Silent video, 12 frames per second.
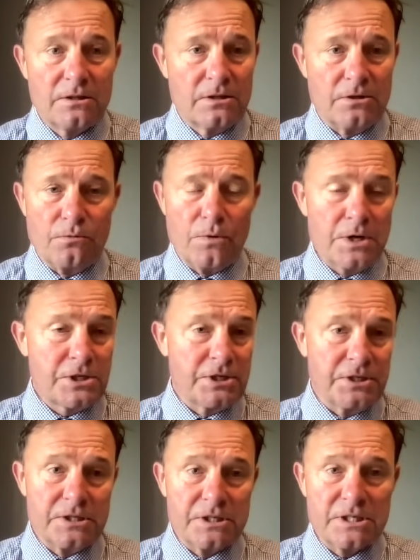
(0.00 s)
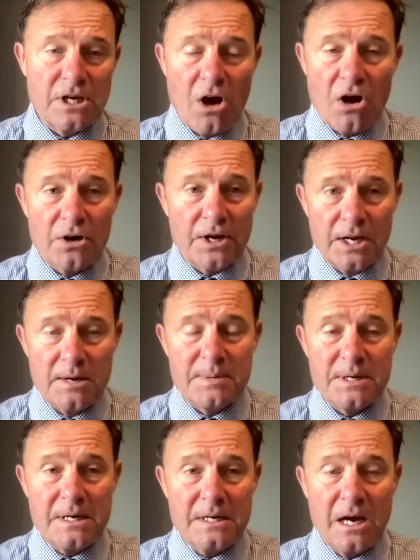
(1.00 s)
the Russians are
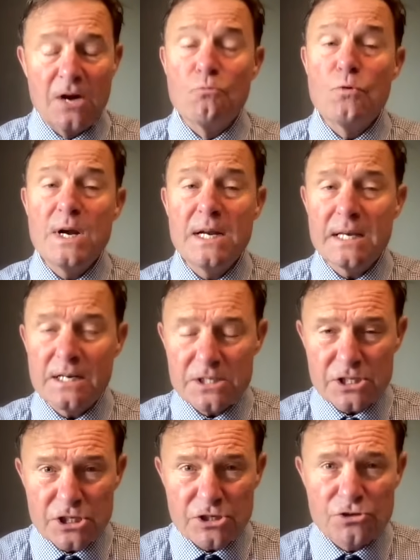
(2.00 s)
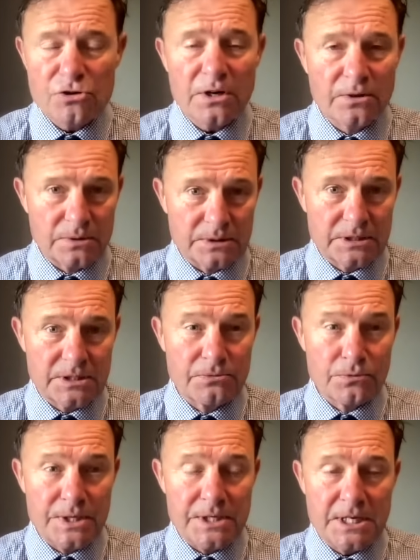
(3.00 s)
really going to struggle to
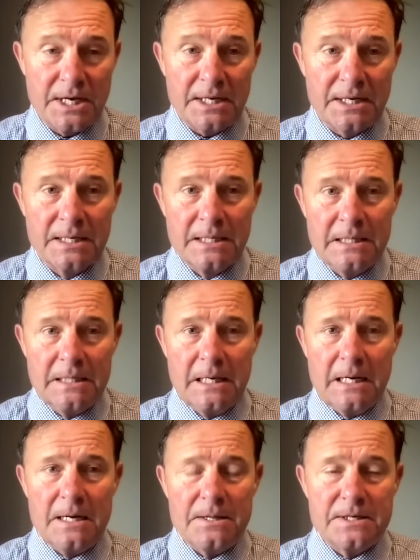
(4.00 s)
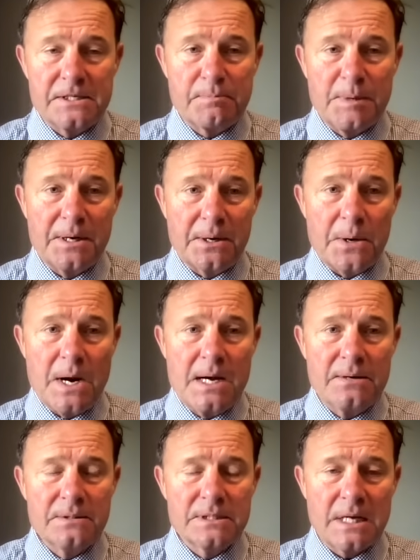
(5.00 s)
retake this bit of
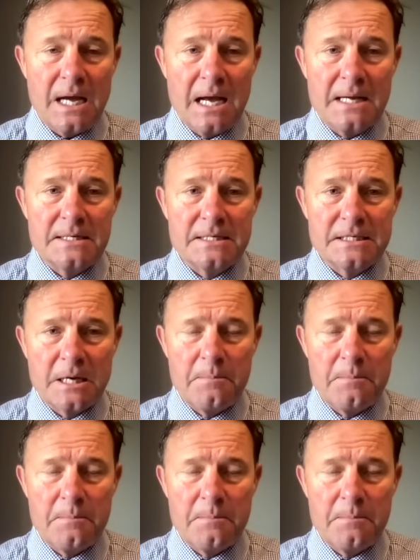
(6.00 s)
ground. And,